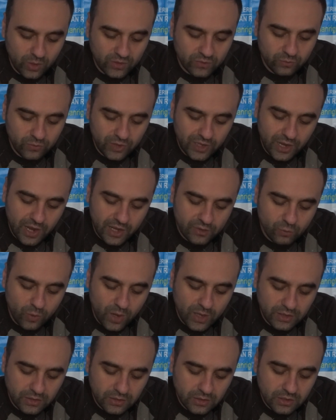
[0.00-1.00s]
we had
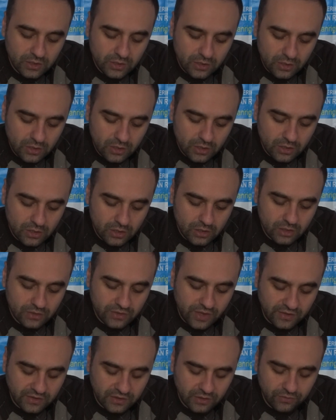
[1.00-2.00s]
one
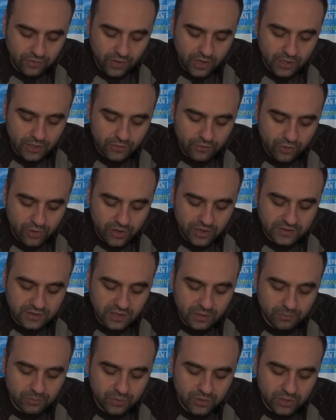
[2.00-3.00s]
testifier, for
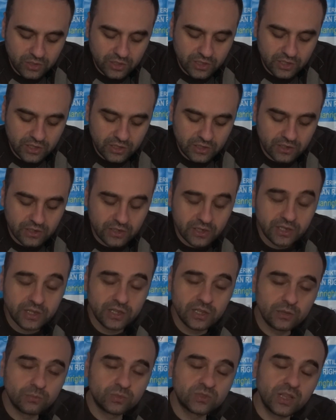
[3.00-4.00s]
example.
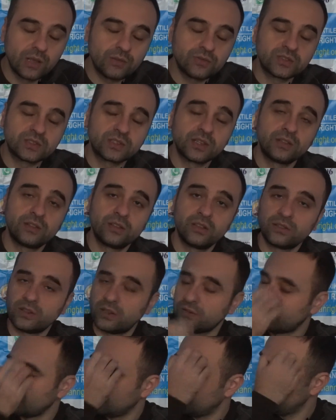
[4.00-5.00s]
He himself studied
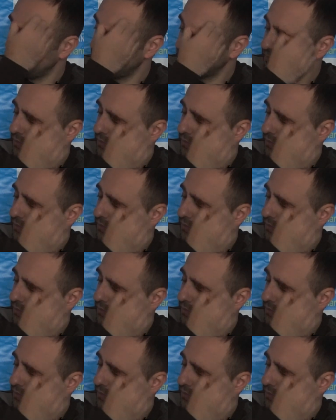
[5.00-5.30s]
at a